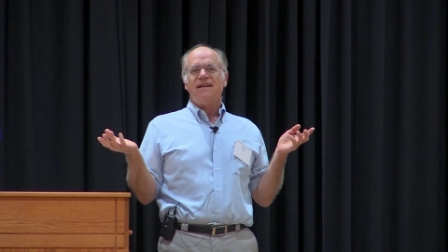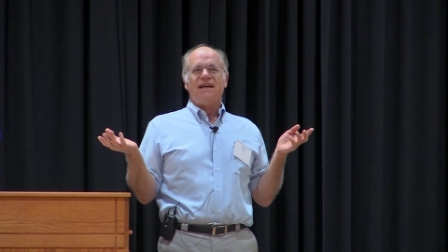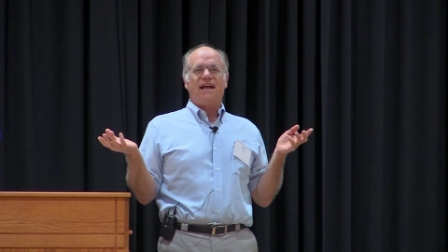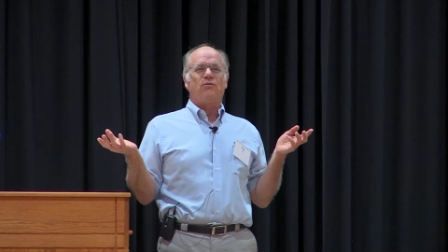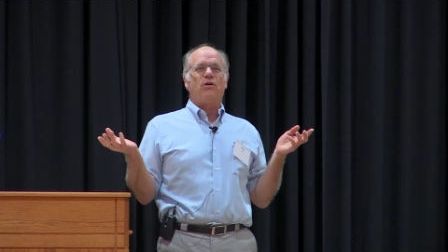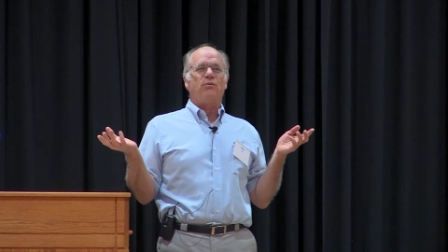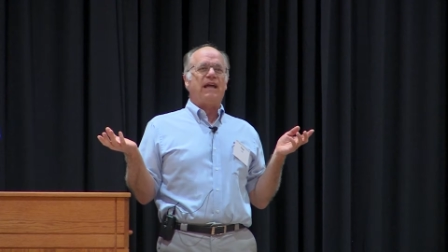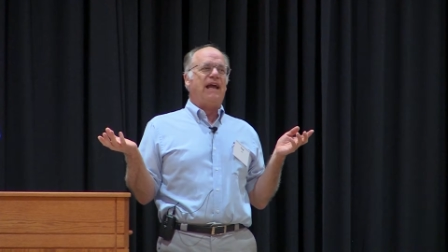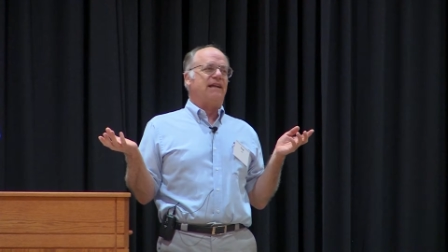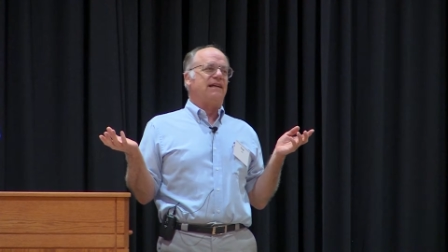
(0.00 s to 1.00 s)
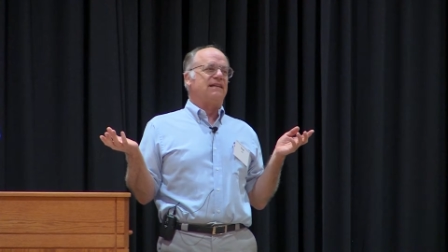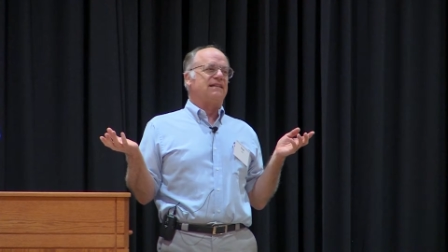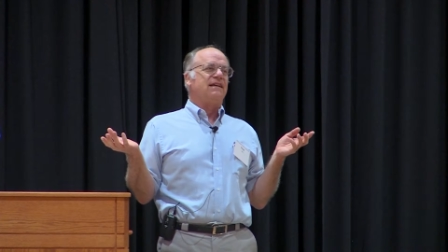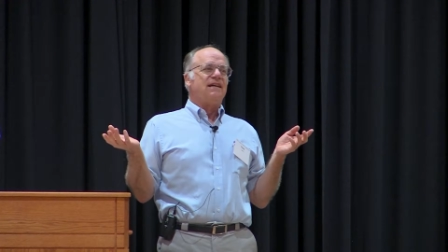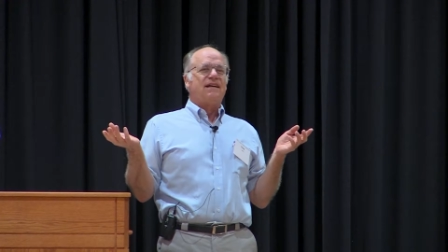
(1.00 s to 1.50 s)
And what we had is
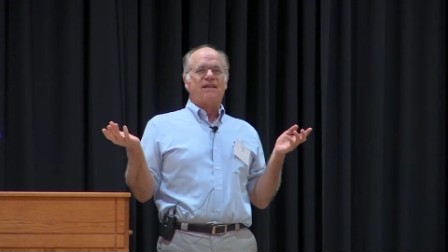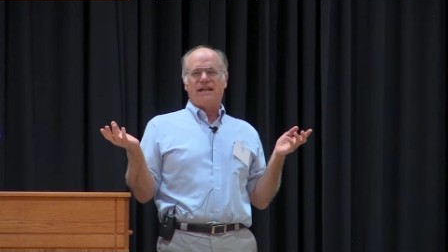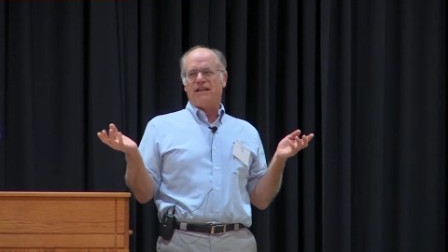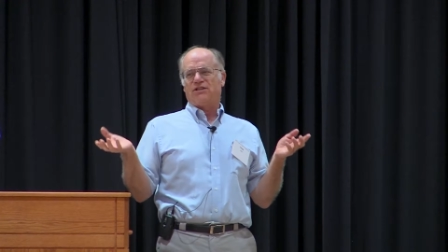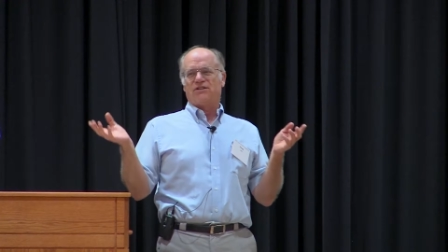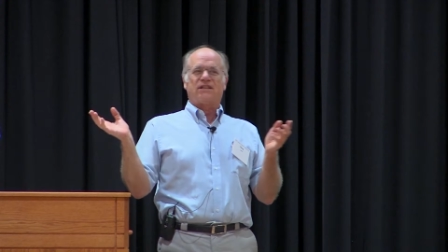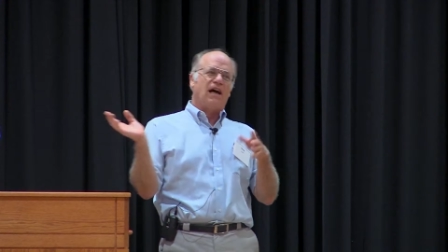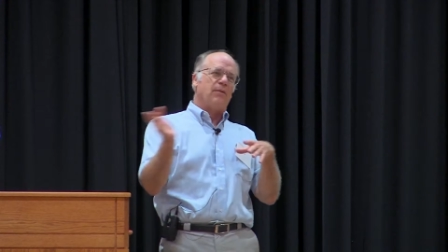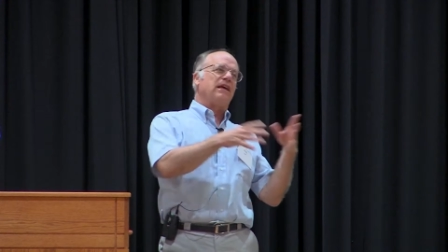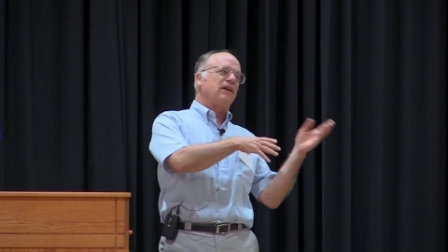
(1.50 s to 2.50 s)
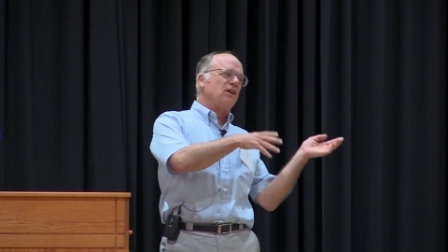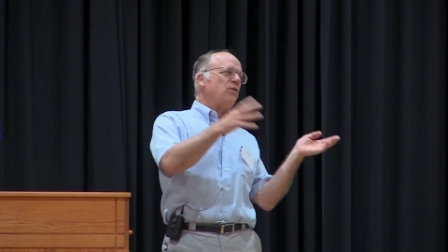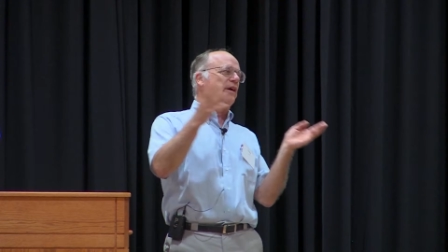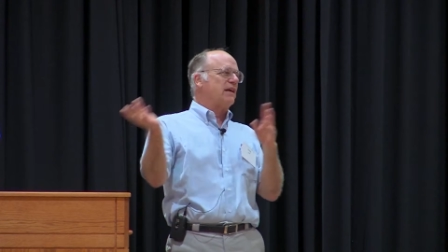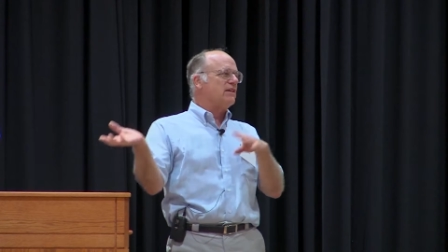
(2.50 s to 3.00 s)
glaciers coming and
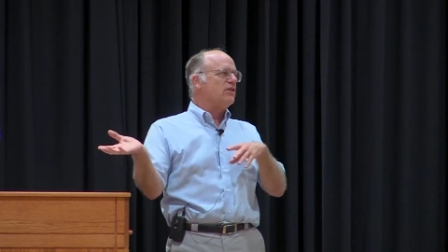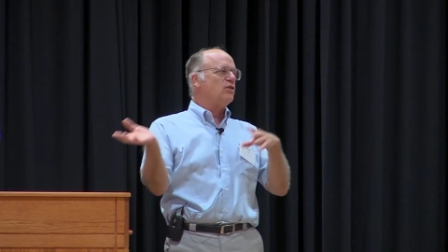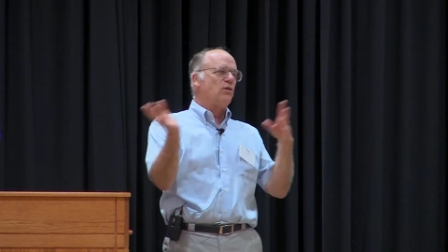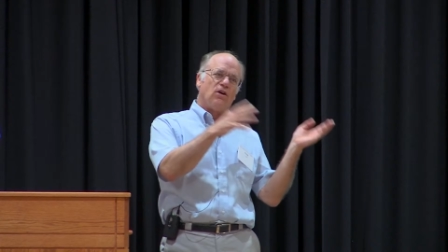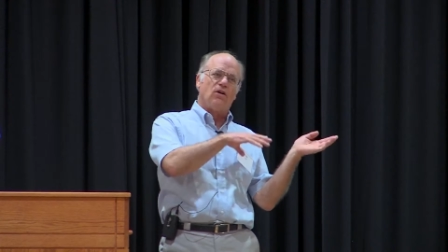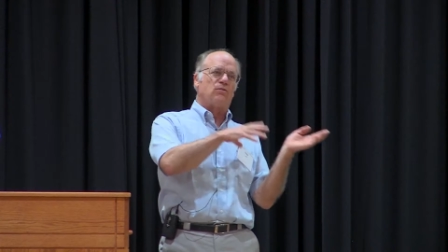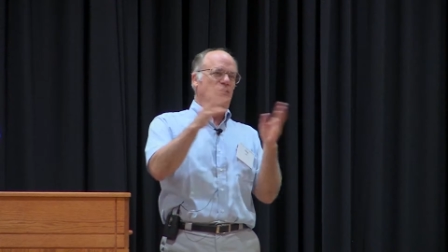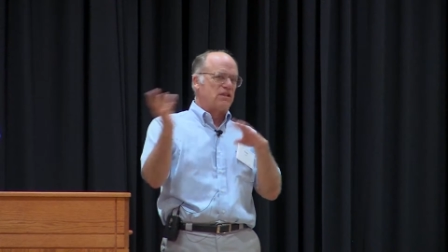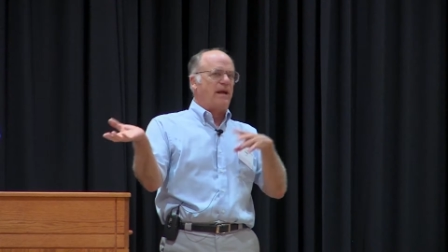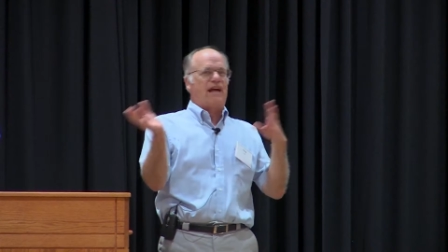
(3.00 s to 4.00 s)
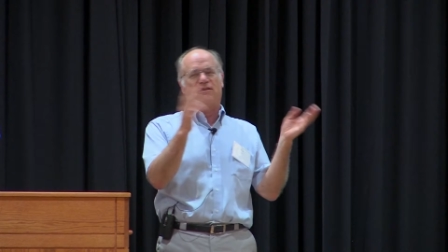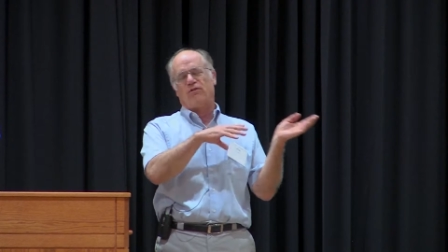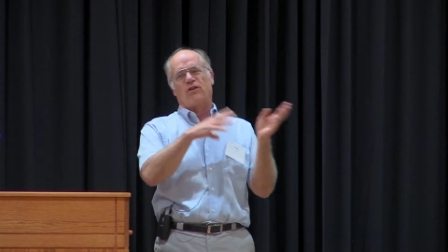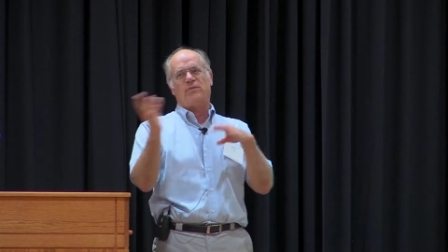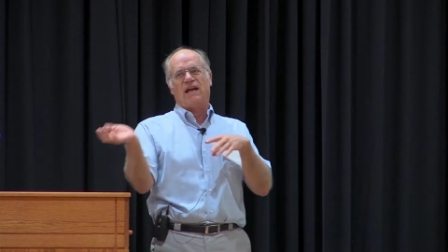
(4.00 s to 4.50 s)
going in the new and old worlds, back and
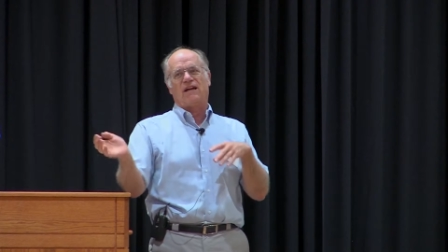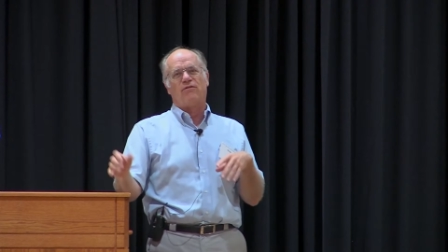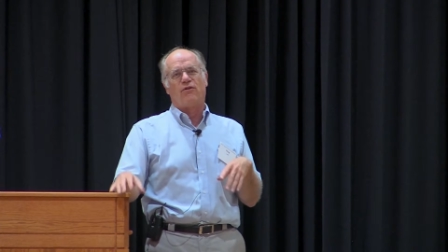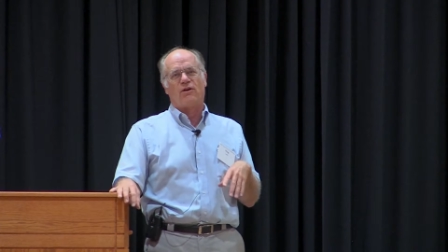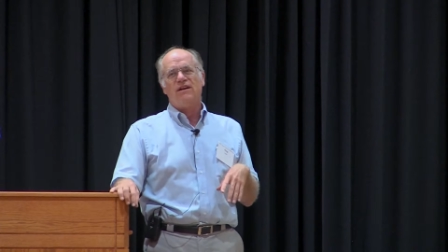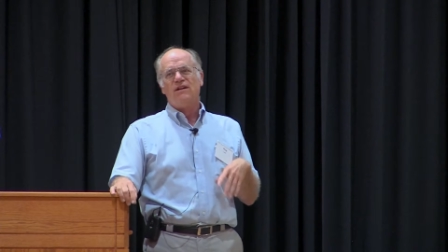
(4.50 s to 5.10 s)
forth and back and forth.